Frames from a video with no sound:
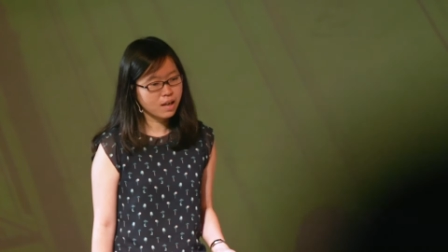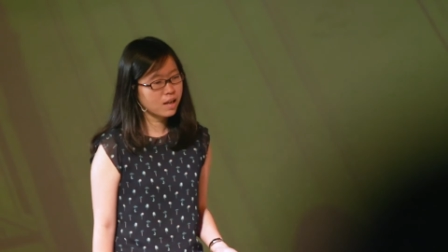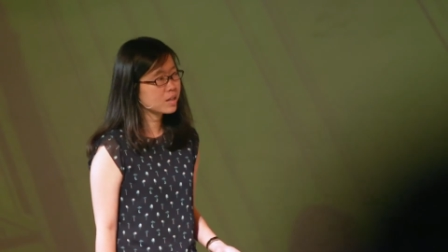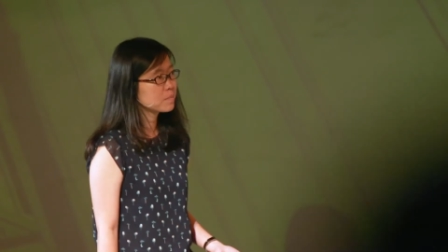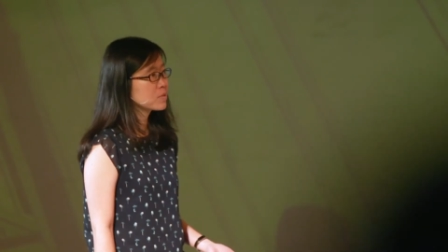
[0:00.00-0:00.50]

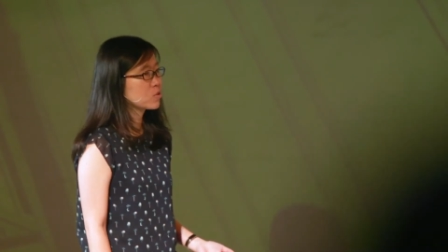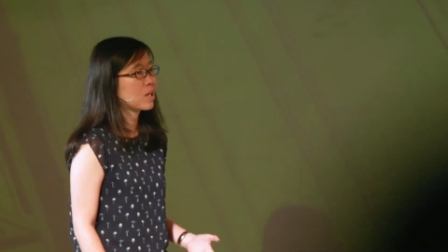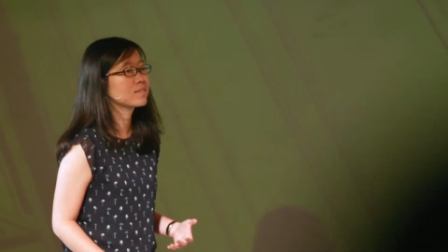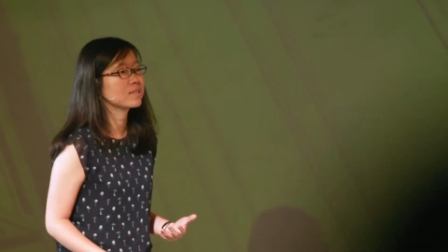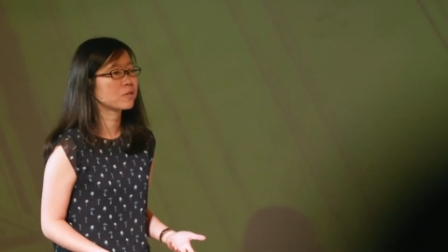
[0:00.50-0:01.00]
Uh, so
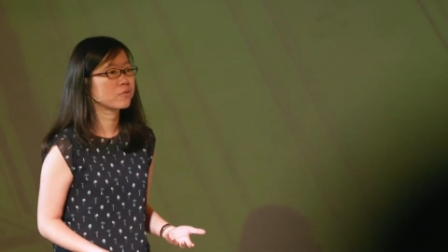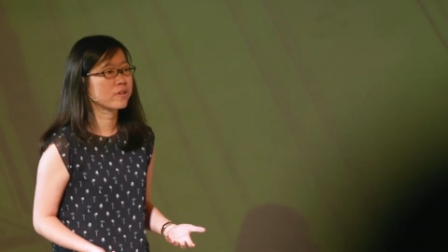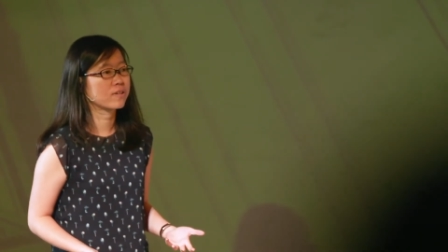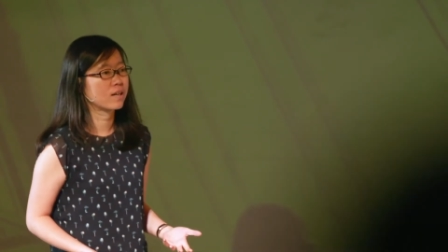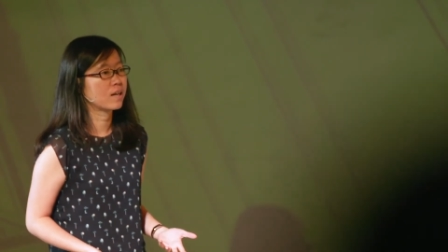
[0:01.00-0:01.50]
I'll start
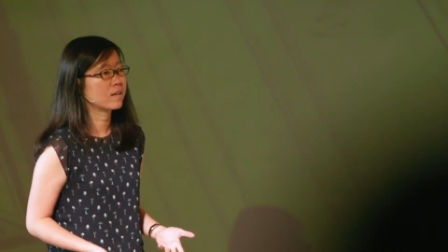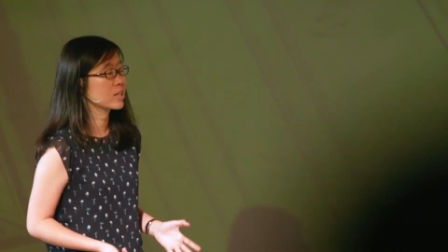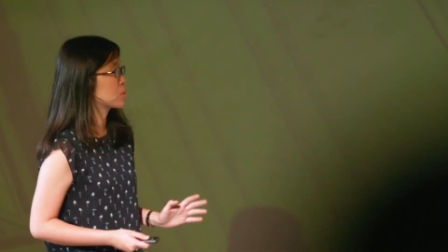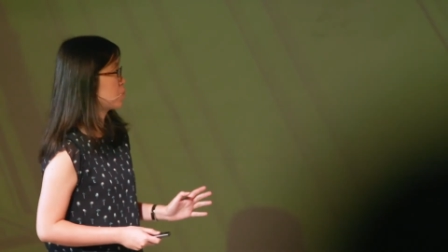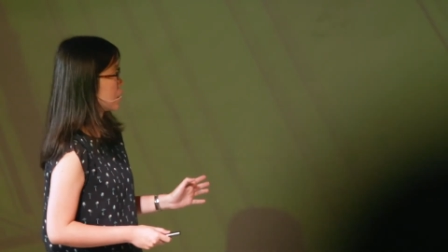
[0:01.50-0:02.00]
with uh,
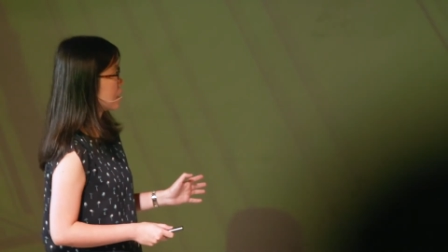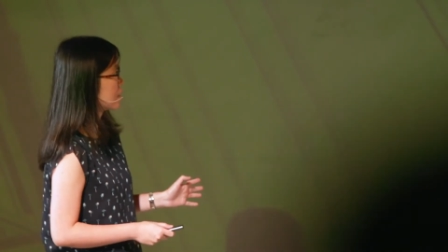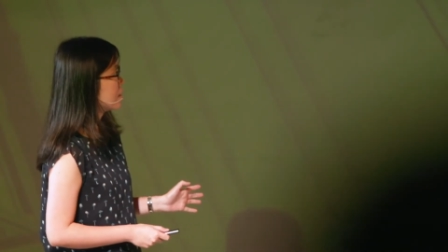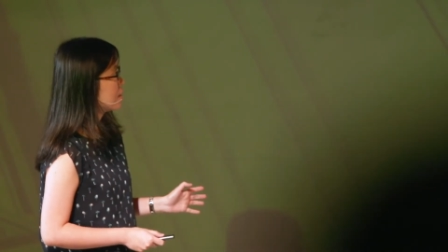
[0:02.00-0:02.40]
this book.